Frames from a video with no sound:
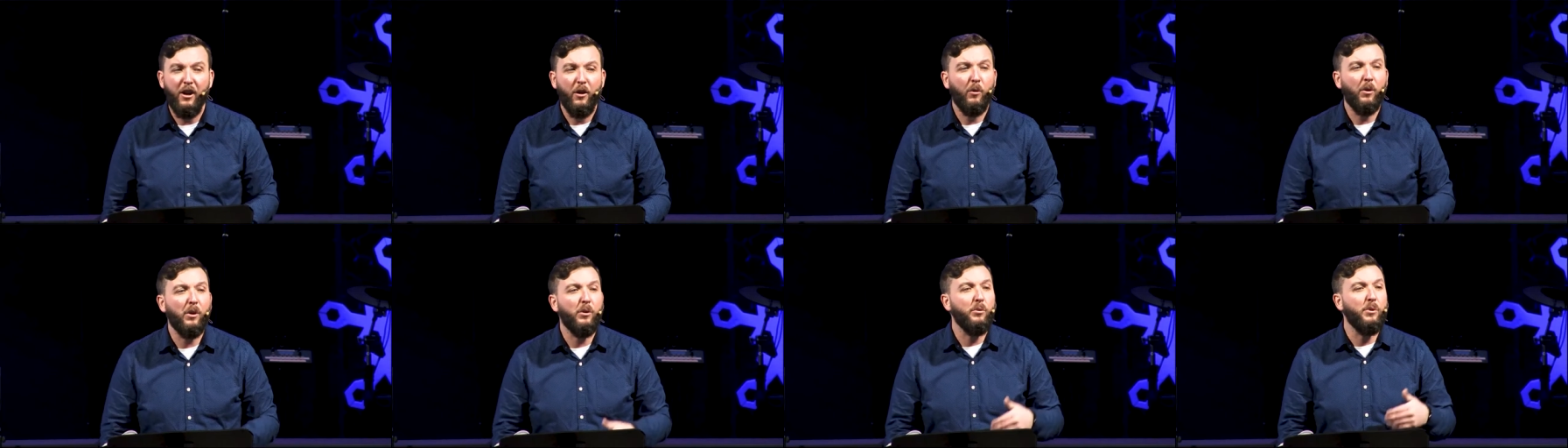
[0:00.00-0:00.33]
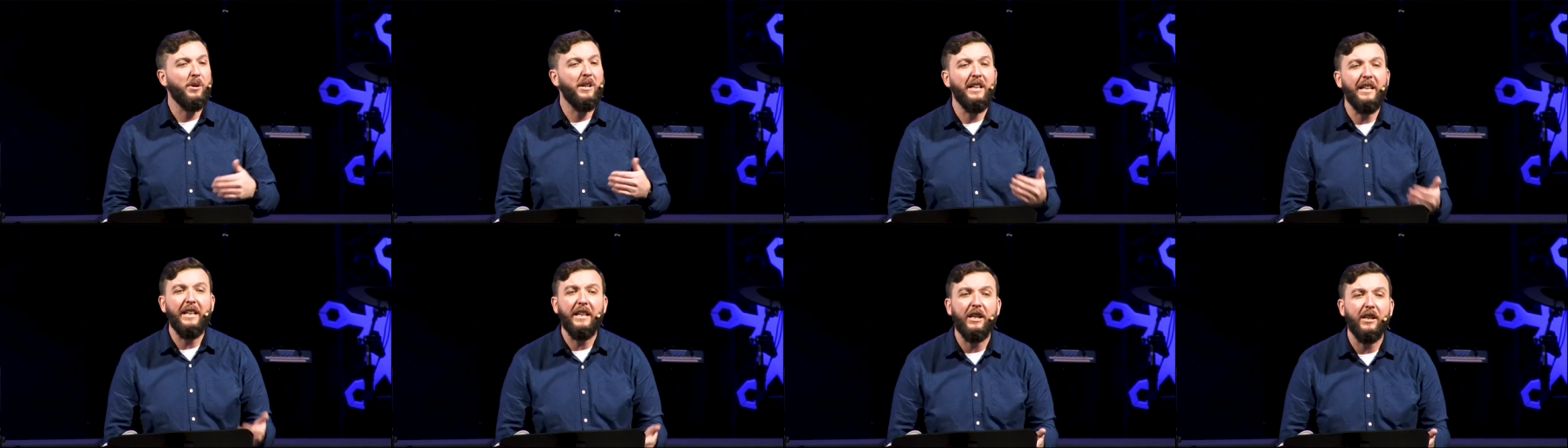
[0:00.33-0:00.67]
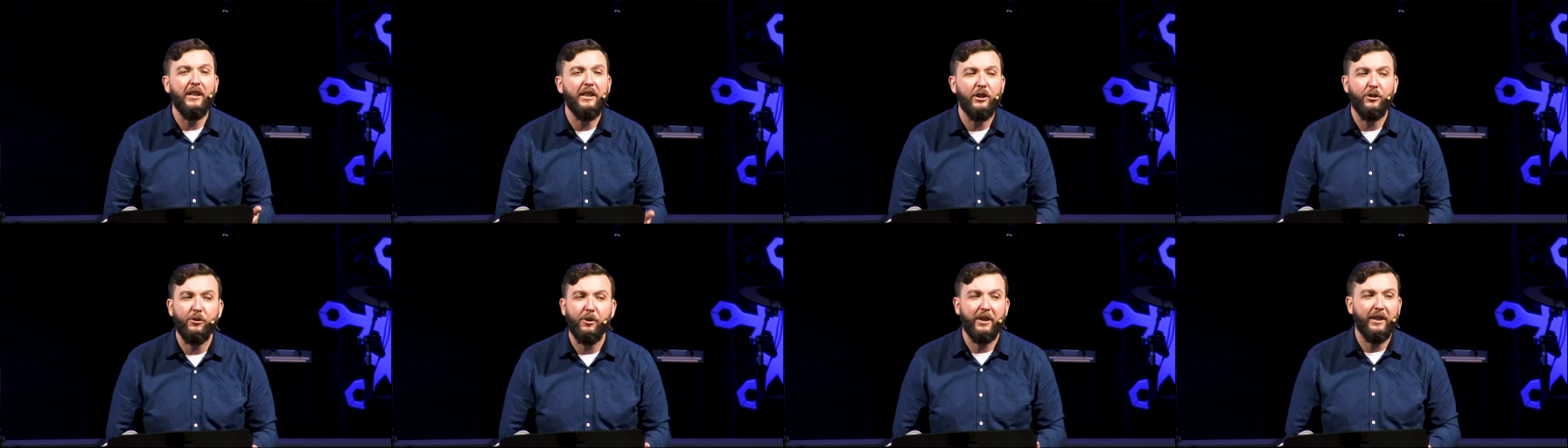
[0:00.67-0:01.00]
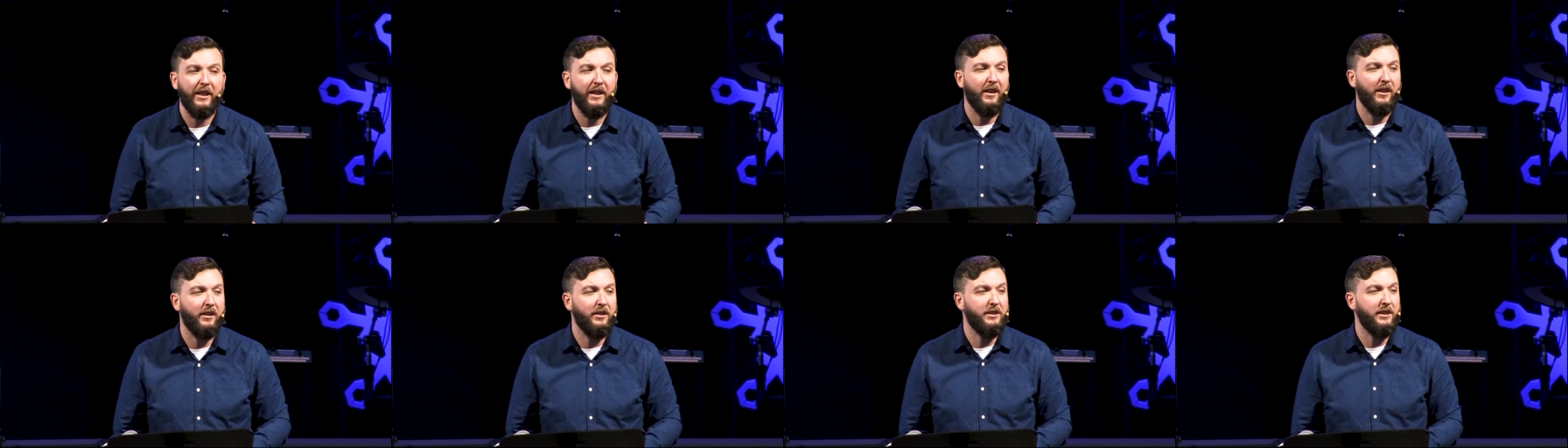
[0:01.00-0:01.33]
We're really good at
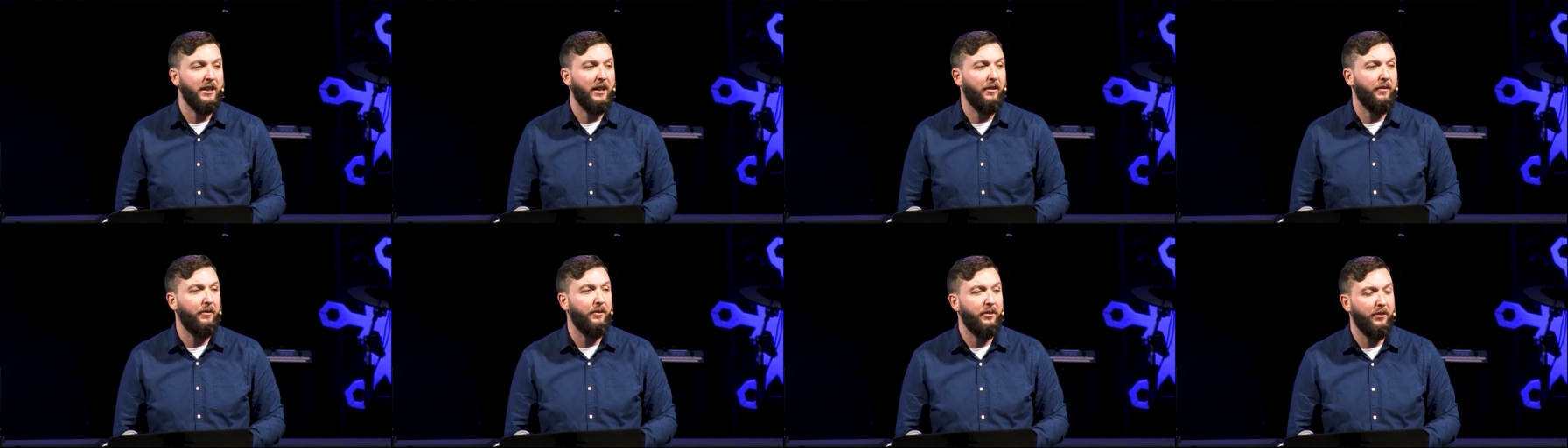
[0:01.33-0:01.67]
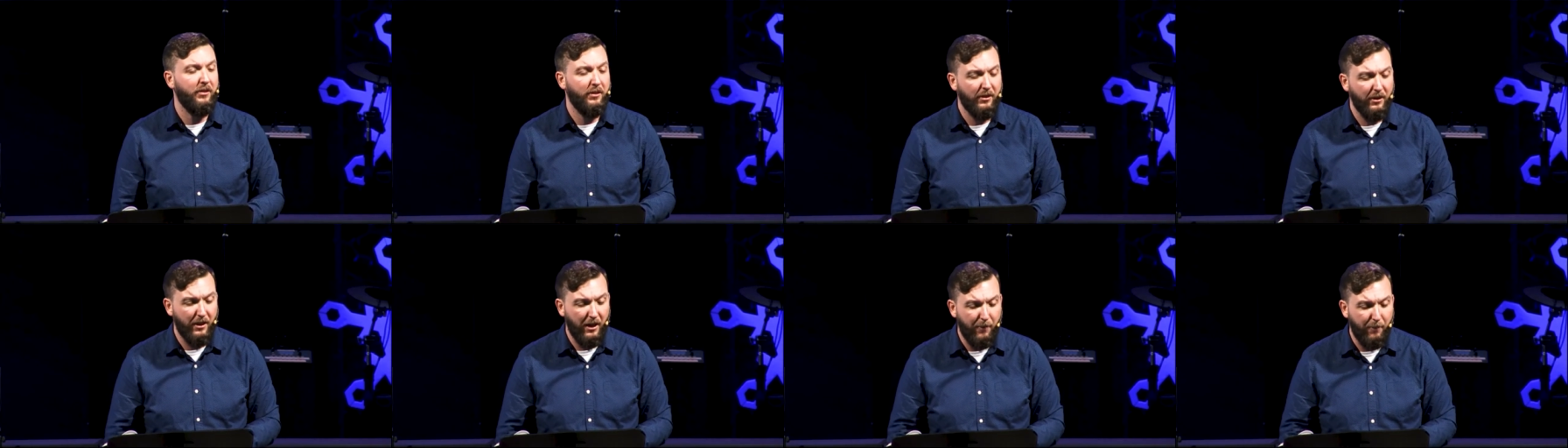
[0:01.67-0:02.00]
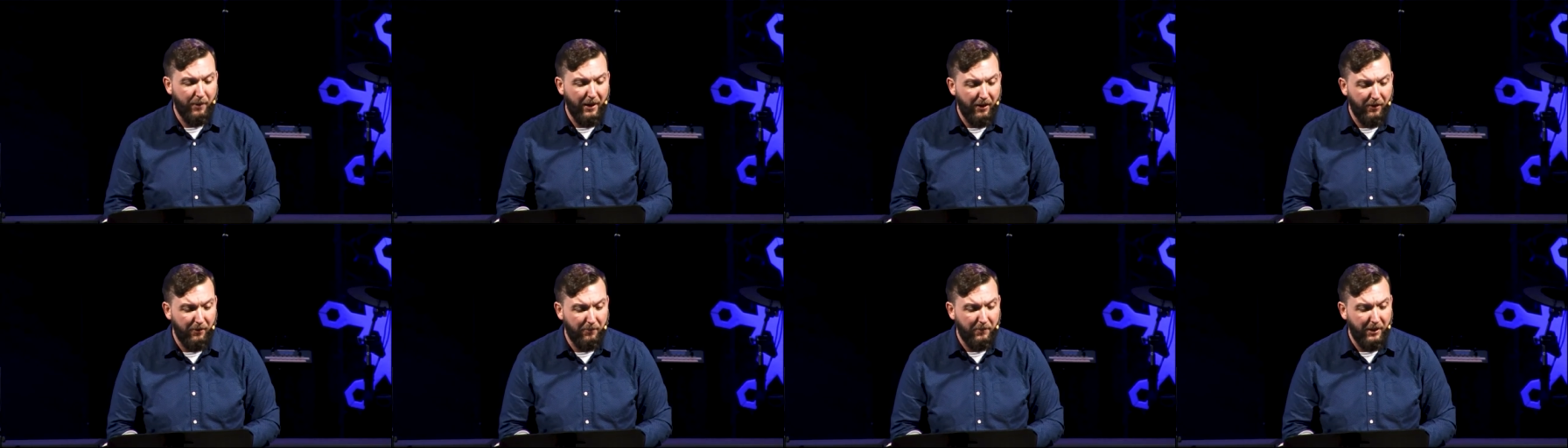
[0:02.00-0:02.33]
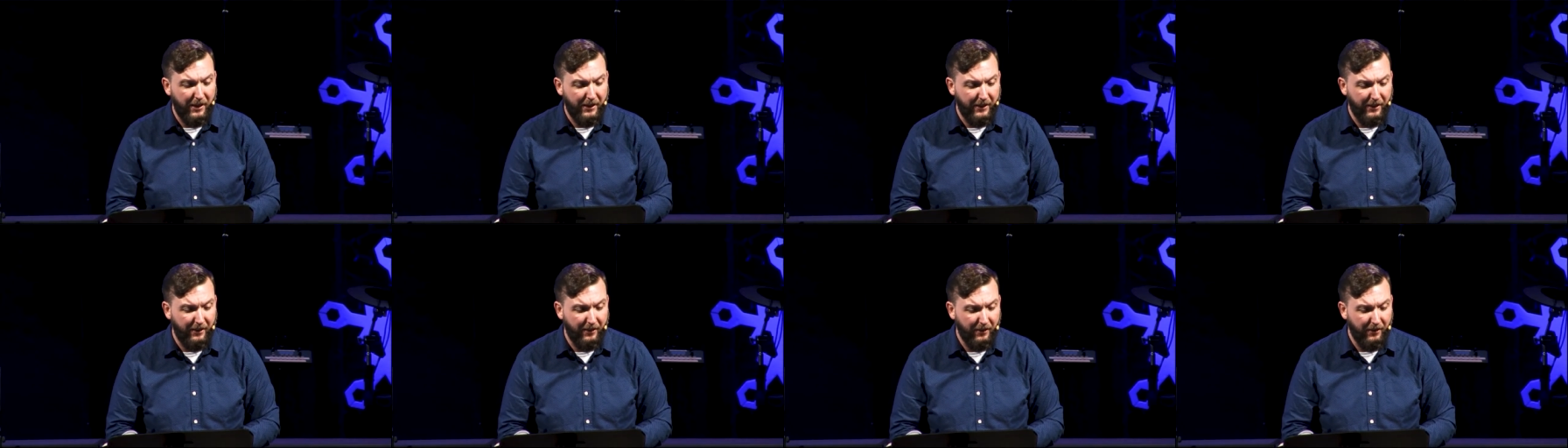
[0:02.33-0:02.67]
tricking ourselves about
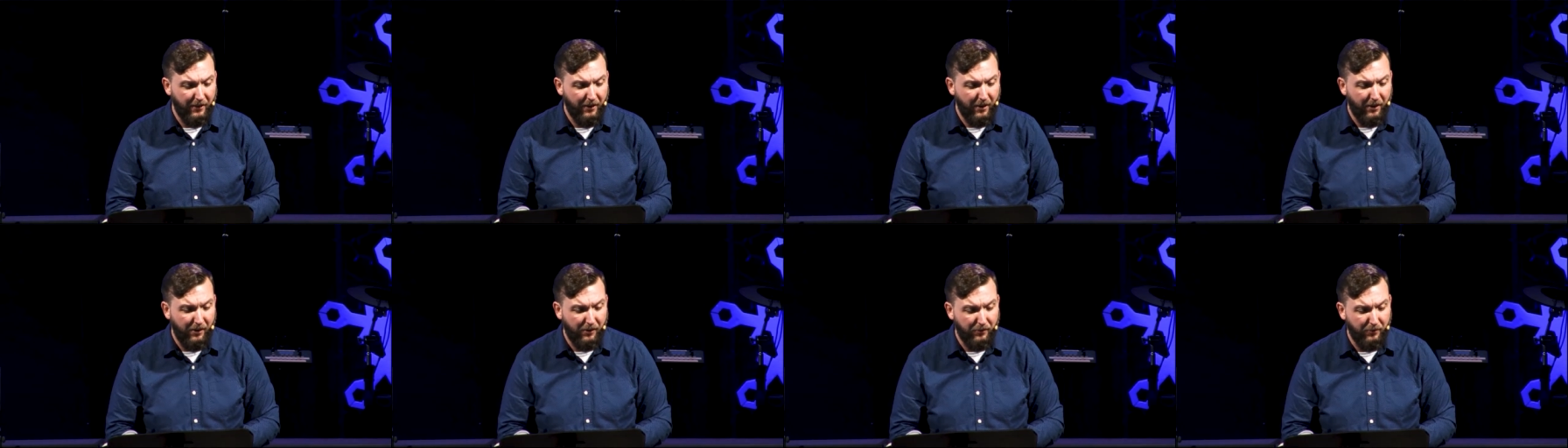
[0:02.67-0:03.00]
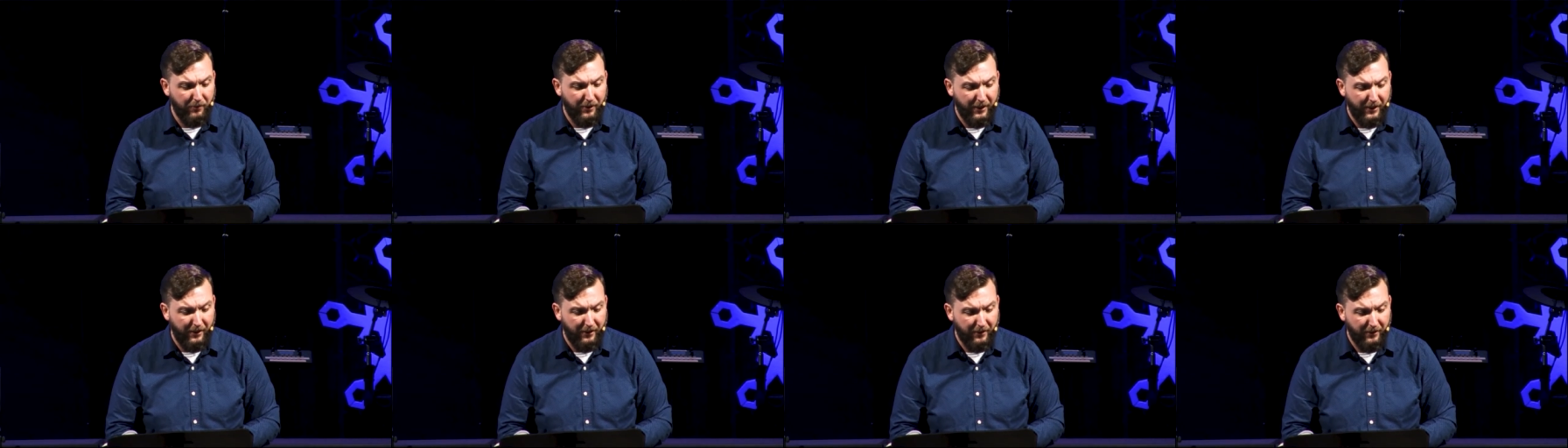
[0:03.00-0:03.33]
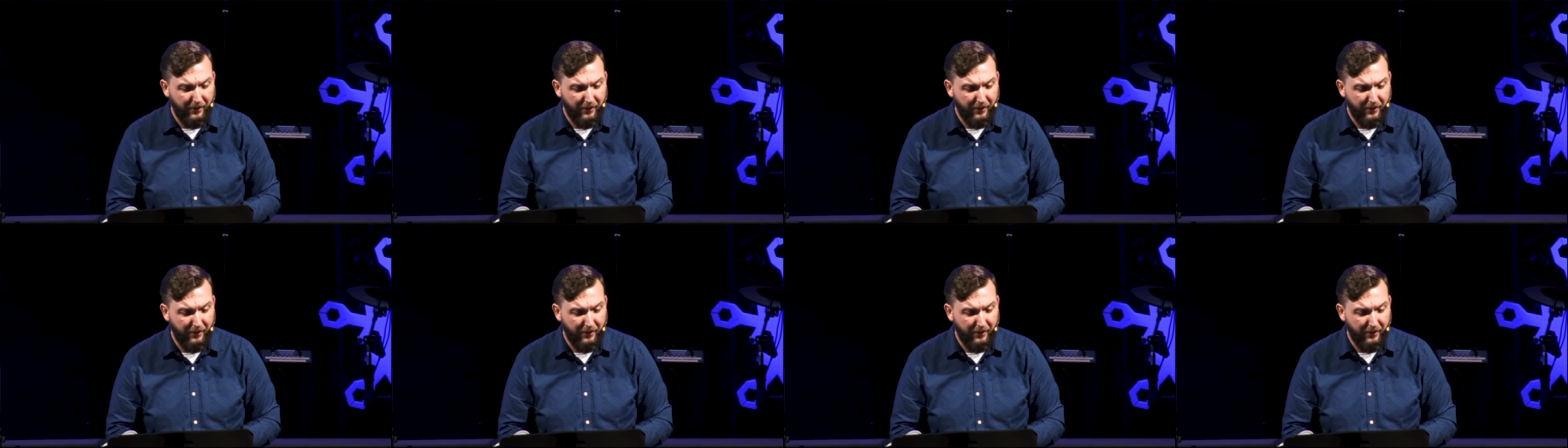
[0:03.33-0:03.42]
money, aren't we?